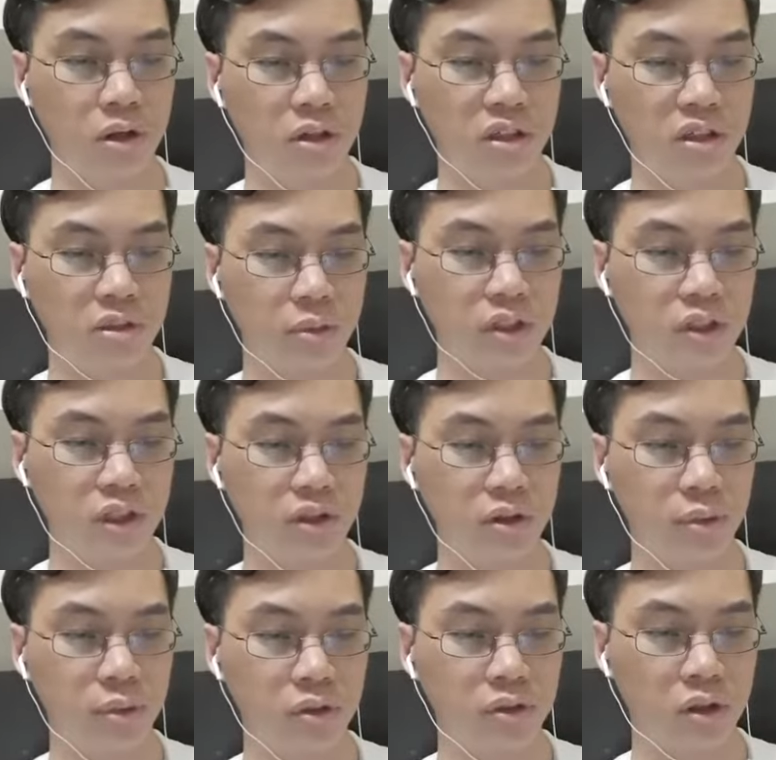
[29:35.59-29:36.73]
This material
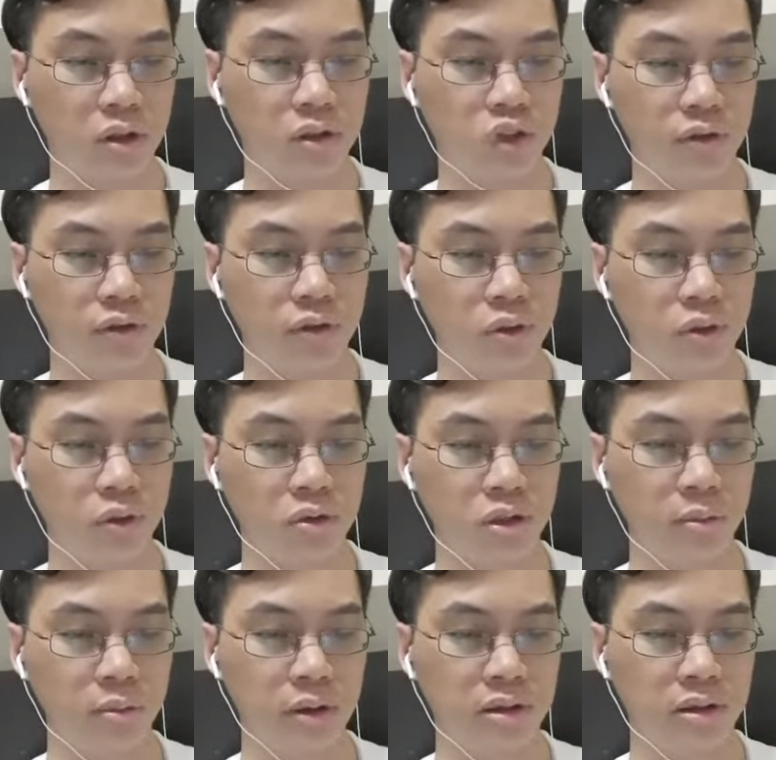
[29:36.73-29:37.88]
builds on the travel rules in the
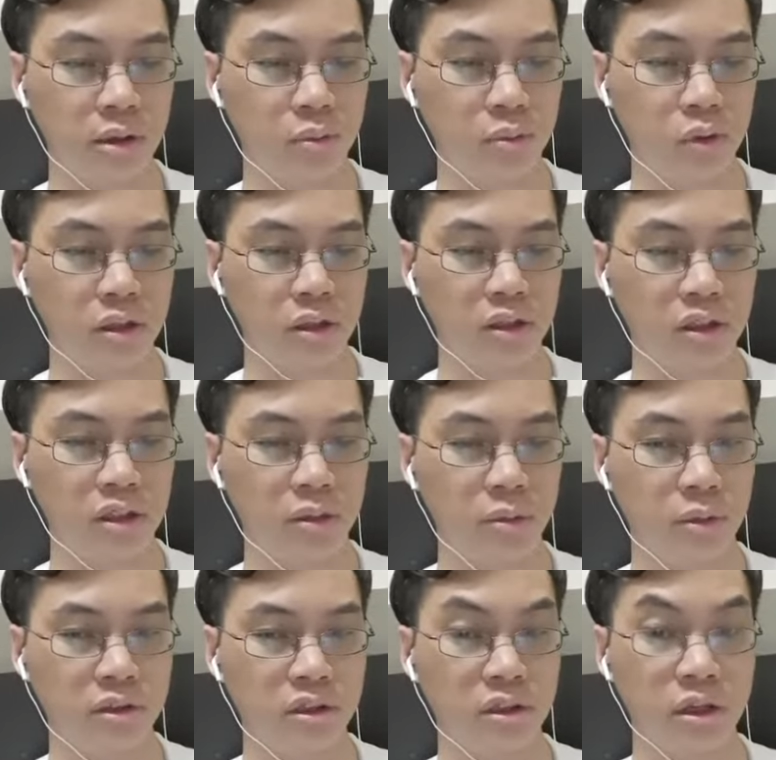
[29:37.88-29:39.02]
player's handbook and the Dungeon
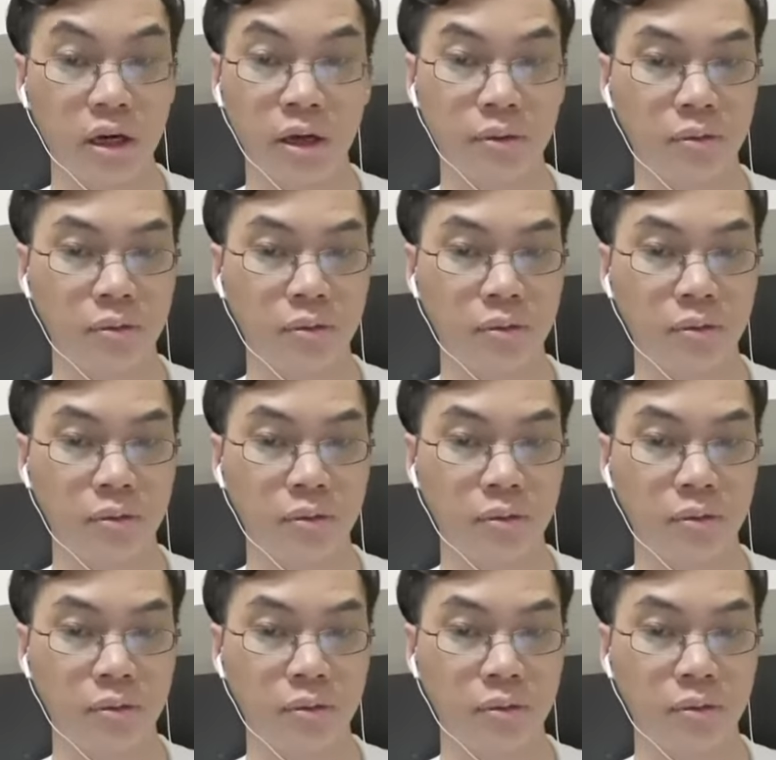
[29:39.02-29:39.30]
Master's Guide.